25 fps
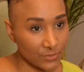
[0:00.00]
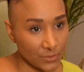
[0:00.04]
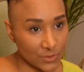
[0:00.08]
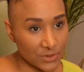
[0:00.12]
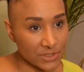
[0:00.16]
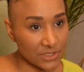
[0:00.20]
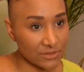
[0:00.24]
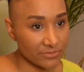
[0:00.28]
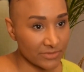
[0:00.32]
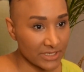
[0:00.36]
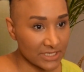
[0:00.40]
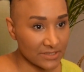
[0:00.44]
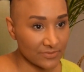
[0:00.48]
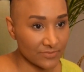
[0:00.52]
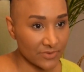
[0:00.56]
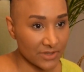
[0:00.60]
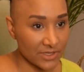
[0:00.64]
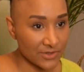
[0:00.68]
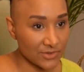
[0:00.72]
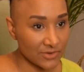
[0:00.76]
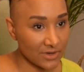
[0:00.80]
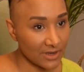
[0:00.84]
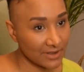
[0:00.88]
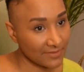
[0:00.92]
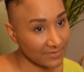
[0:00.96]
what's the reason for
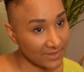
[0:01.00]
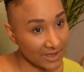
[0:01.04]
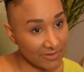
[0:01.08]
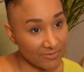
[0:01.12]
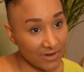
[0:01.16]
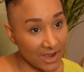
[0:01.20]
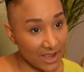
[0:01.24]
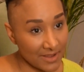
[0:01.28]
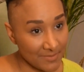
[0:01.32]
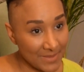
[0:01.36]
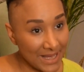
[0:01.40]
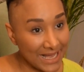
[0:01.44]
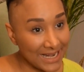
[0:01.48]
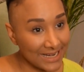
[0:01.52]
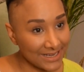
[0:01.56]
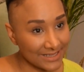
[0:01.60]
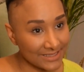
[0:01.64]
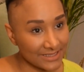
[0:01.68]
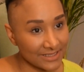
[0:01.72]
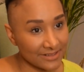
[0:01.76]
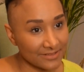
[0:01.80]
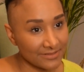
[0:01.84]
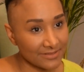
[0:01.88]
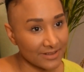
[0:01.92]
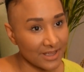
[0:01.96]
the drug, they write
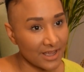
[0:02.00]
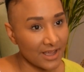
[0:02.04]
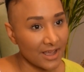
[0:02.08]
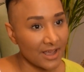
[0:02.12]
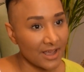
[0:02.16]
palliative,